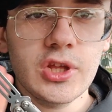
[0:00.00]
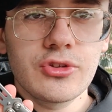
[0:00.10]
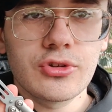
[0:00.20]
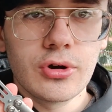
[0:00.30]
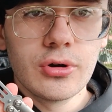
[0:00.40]

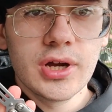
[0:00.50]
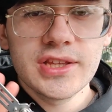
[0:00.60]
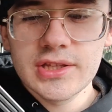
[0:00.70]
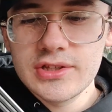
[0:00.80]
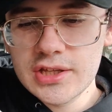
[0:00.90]
So,
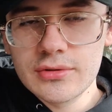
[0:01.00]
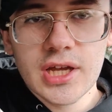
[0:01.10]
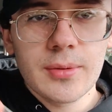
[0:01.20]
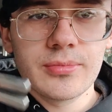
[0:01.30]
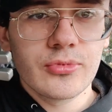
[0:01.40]
and then the handle
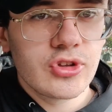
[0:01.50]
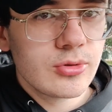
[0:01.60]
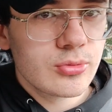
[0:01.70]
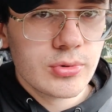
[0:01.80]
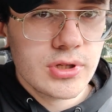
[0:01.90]
gap
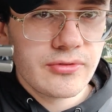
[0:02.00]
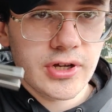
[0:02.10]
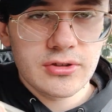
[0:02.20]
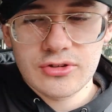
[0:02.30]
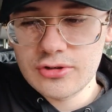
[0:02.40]
seems really
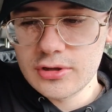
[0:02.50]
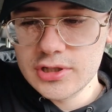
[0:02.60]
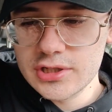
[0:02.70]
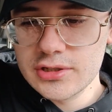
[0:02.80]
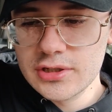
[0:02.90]
fucking
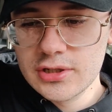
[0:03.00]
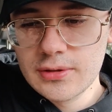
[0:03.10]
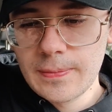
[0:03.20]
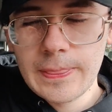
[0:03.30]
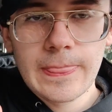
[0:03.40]
solid,
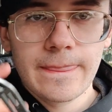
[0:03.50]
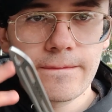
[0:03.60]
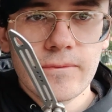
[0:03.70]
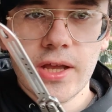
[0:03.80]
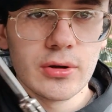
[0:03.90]

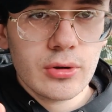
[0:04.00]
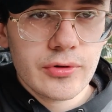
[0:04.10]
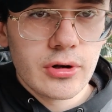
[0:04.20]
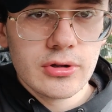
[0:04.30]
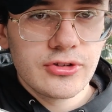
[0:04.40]
and
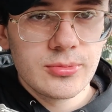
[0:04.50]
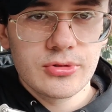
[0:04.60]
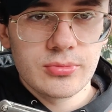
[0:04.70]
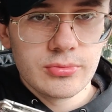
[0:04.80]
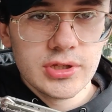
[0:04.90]
overall it
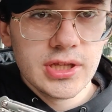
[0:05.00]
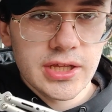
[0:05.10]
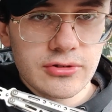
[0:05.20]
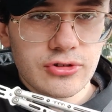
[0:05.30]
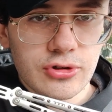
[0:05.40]
seems really
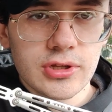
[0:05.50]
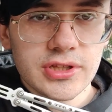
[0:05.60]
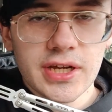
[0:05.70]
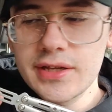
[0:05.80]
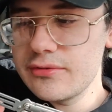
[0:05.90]
like
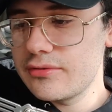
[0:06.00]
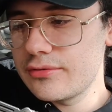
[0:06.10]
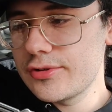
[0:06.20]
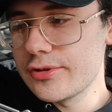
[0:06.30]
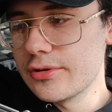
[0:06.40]
solid
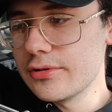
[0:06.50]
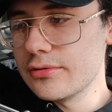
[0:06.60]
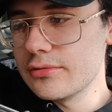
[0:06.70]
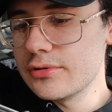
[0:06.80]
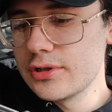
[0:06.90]
knife.
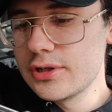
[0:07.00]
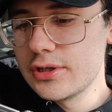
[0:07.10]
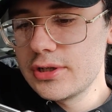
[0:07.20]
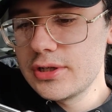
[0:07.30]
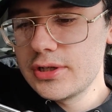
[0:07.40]
So,
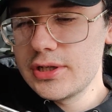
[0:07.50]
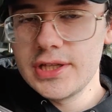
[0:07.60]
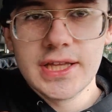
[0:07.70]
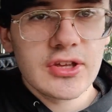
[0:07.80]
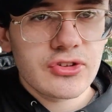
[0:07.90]

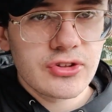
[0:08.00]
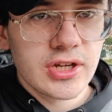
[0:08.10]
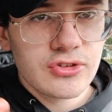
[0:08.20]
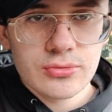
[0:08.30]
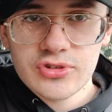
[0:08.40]
yes,
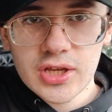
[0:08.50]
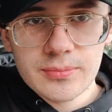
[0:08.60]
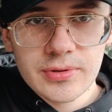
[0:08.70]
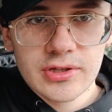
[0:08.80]
it is on tank